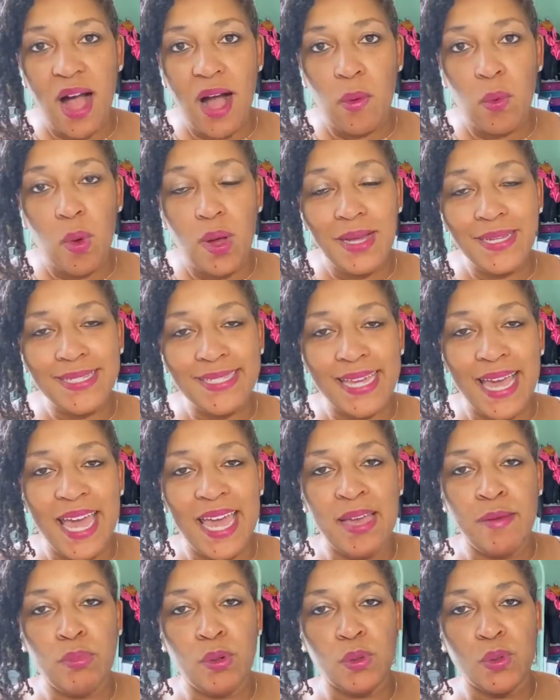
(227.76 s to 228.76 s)
I was
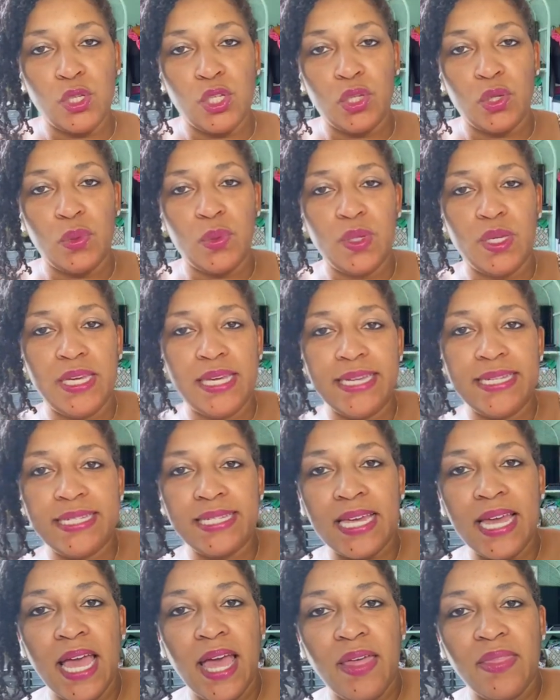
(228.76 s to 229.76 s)
able to get
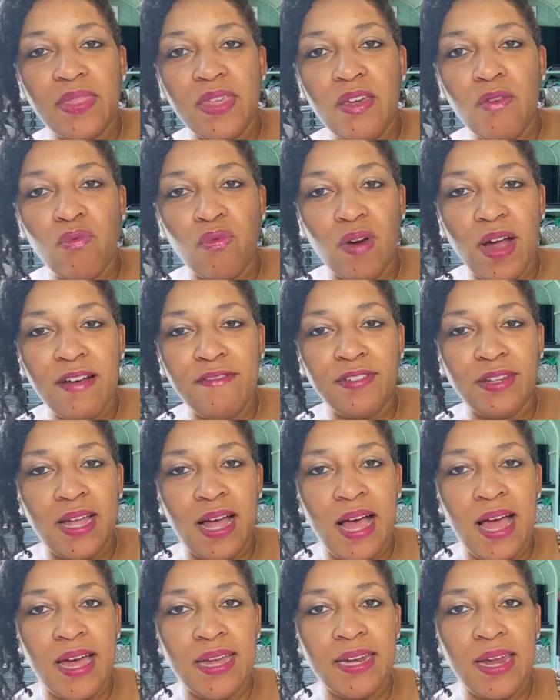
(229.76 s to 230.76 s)
the
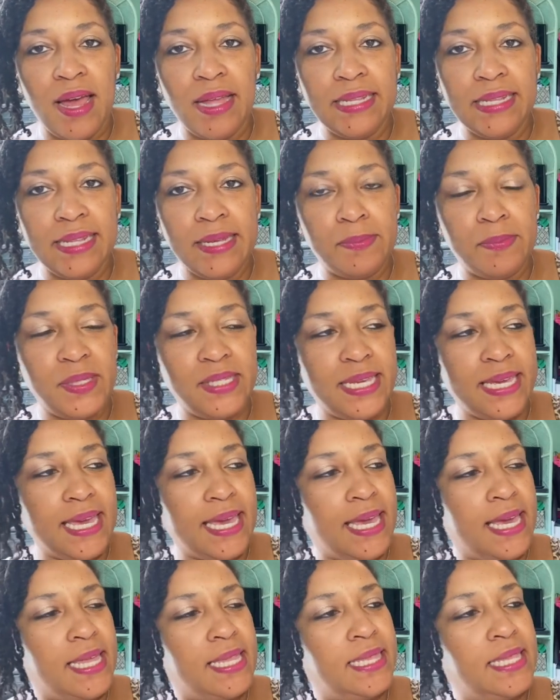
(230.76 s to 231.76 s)
Revlon lips
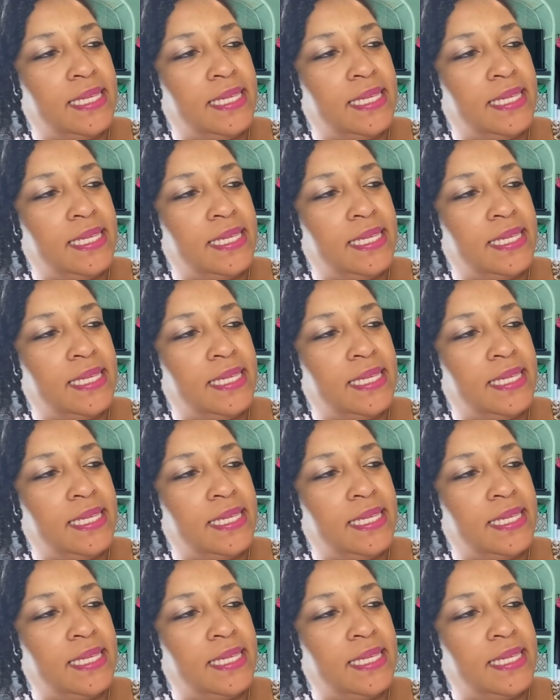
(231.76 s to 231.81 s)
again.